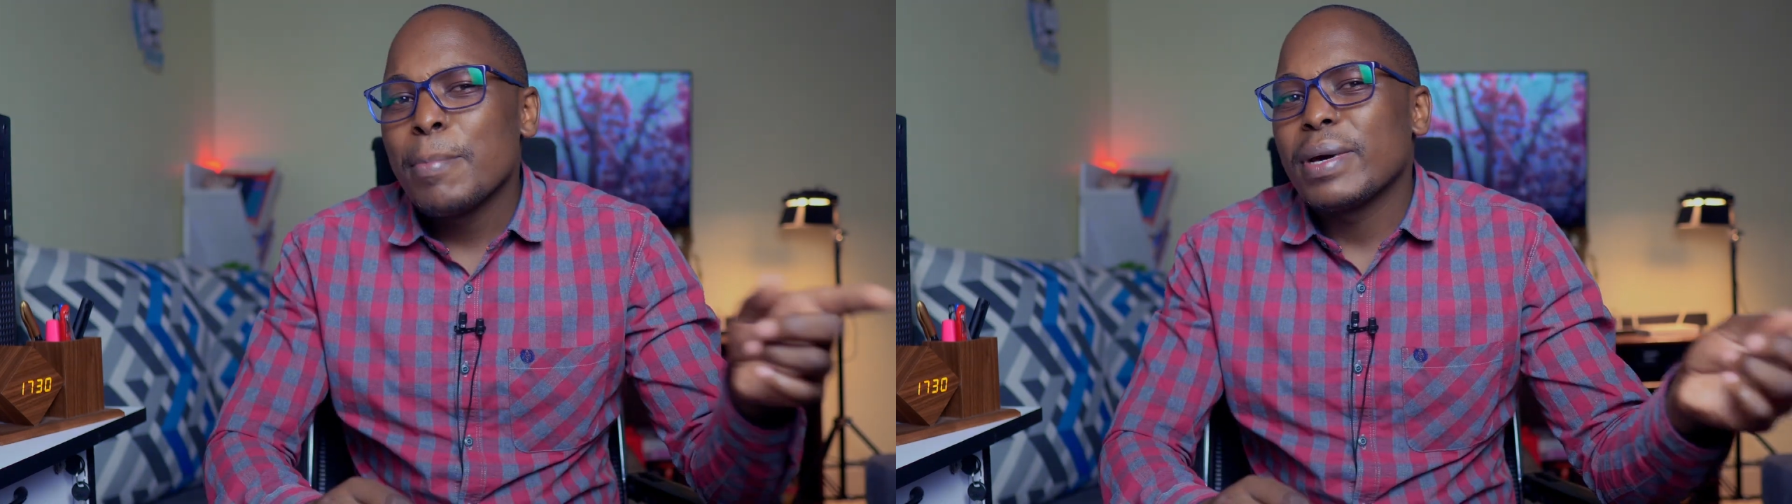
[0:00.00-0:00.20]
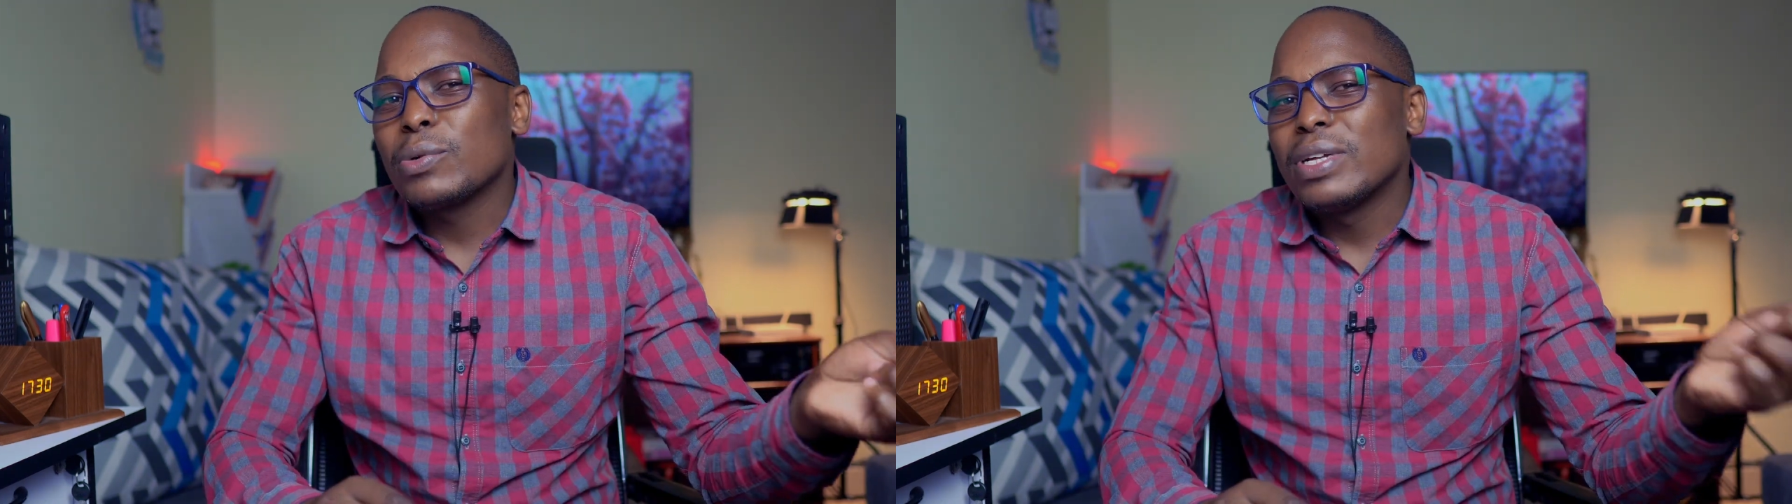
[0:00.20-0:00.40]

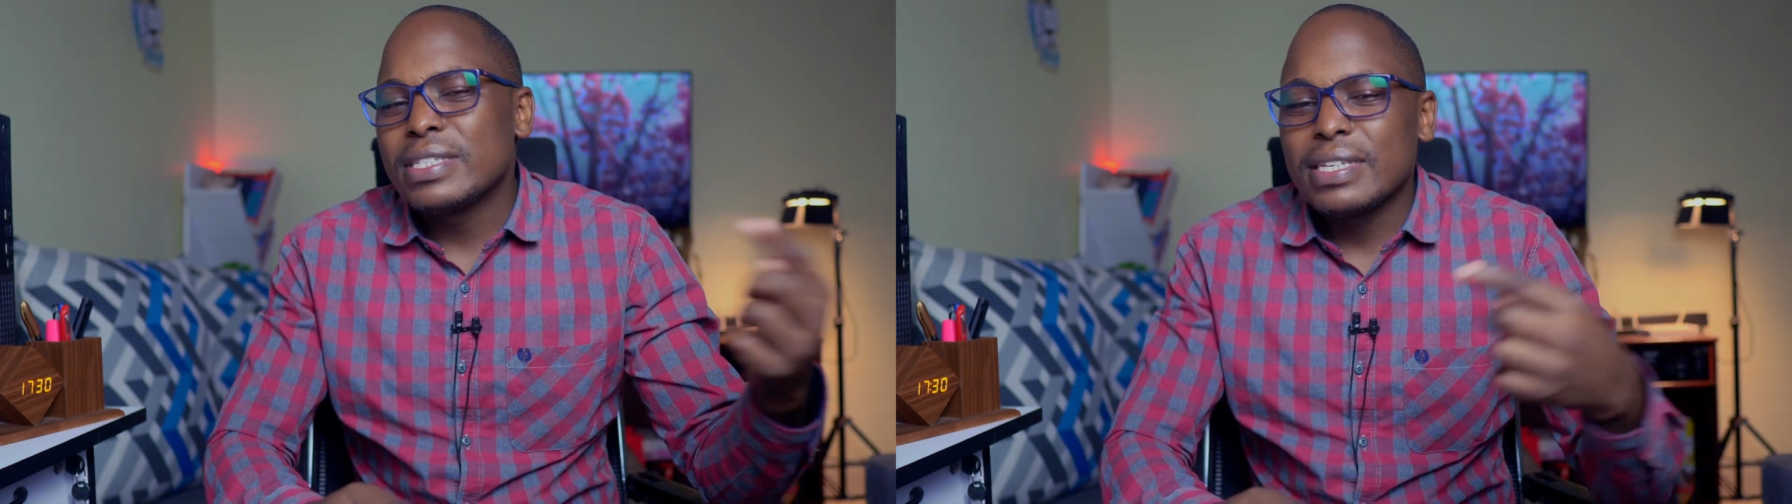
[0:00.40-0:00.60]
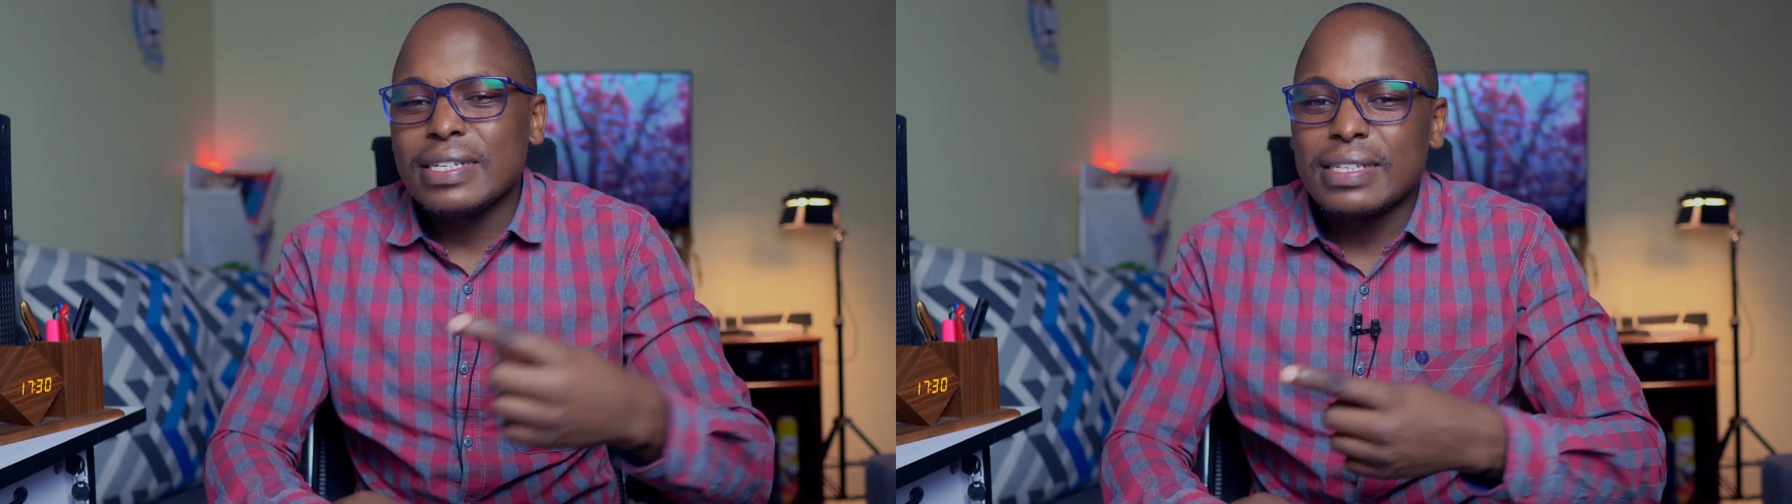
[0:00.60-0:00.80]
but
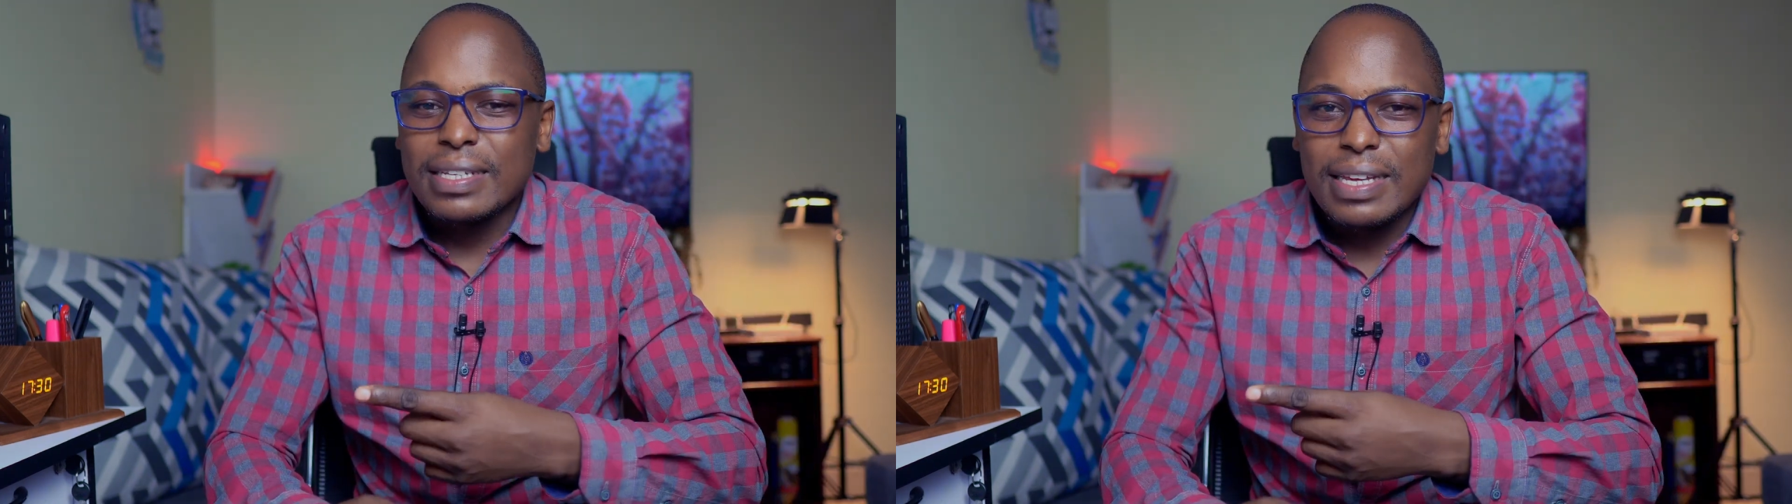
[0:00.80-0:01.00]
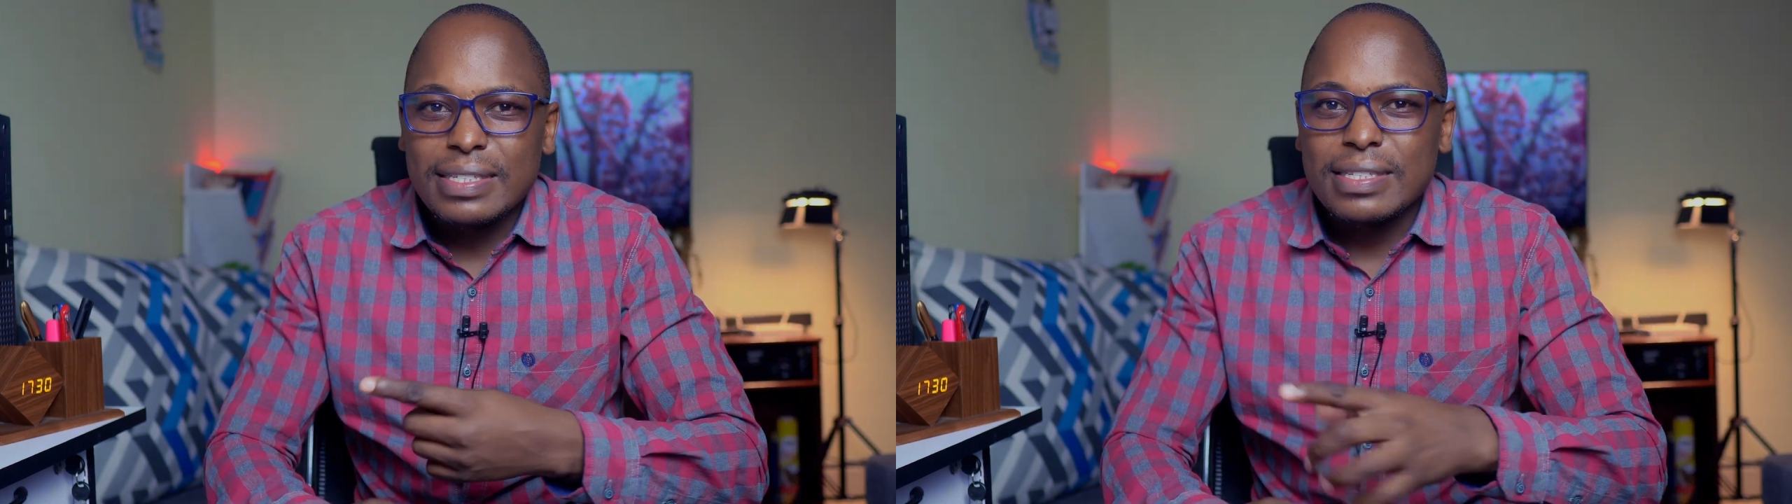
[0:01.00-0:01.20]
once
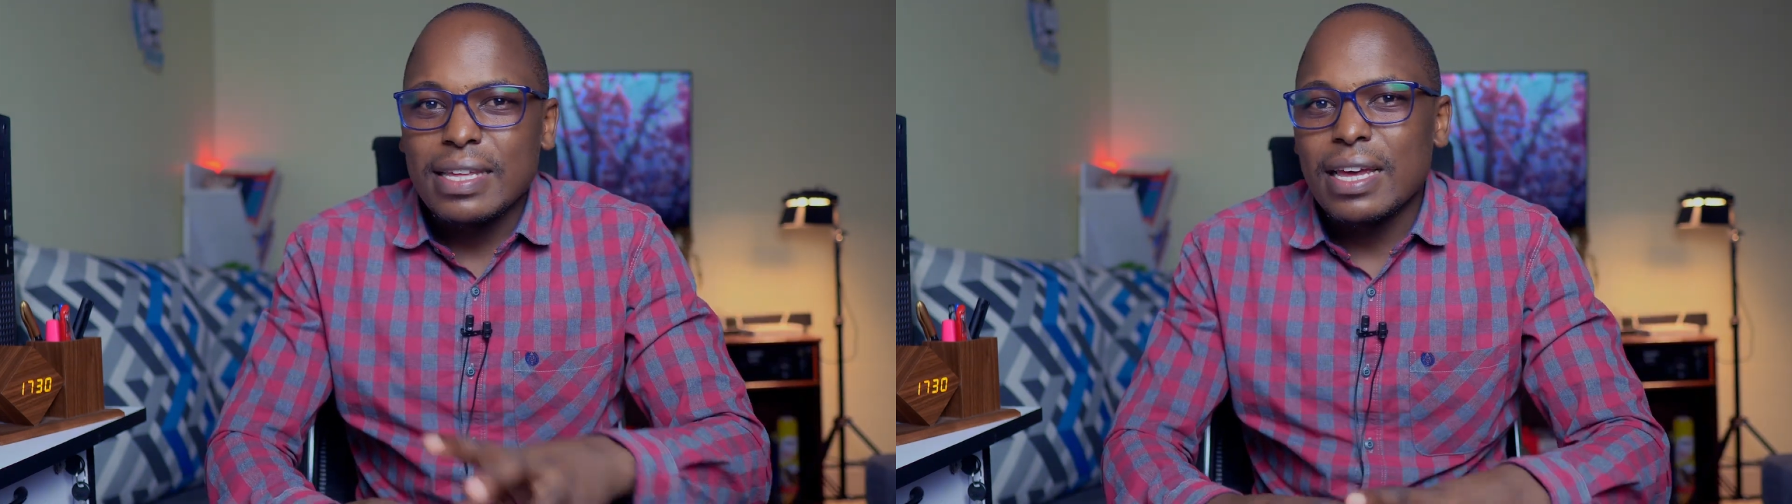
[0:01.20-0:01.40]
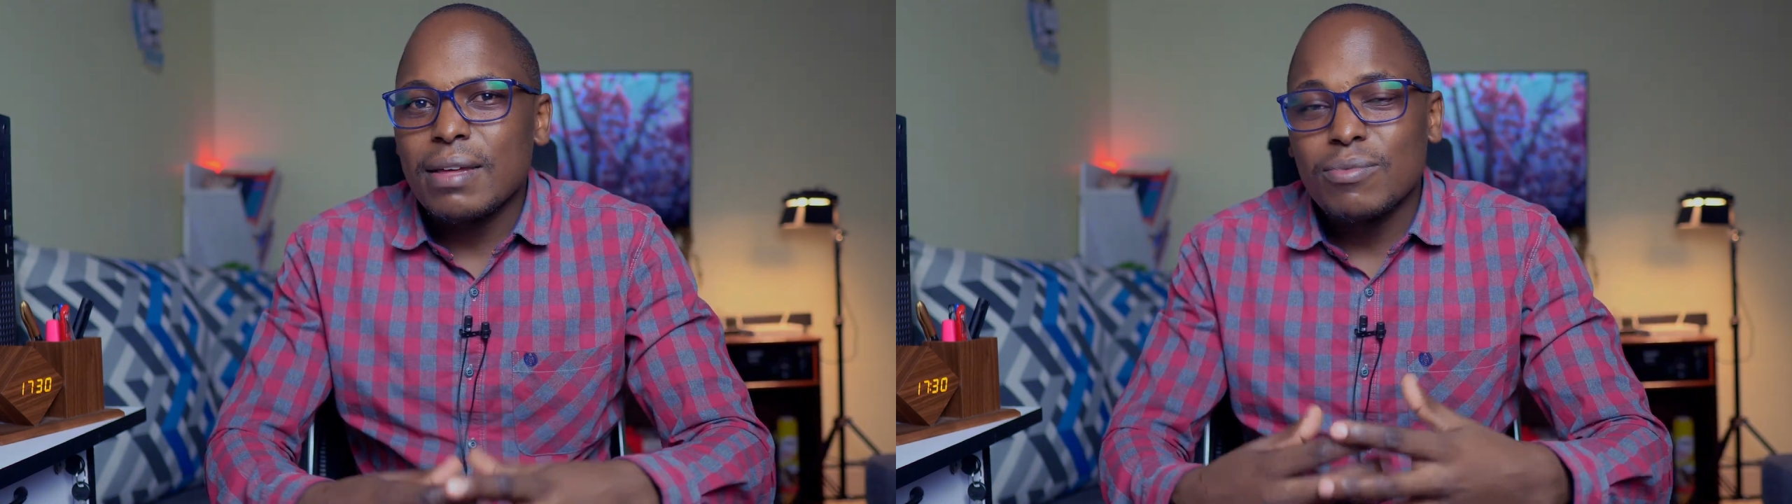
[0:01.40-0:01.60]
it gets
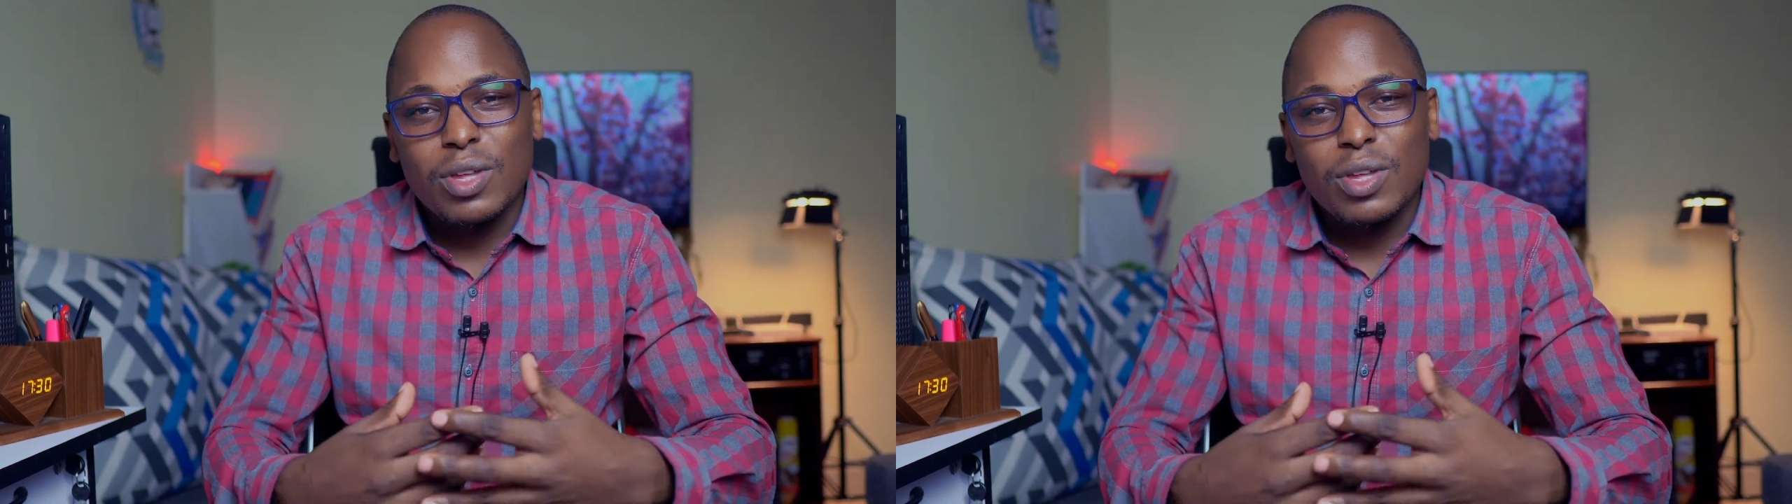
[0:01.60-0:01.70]
there,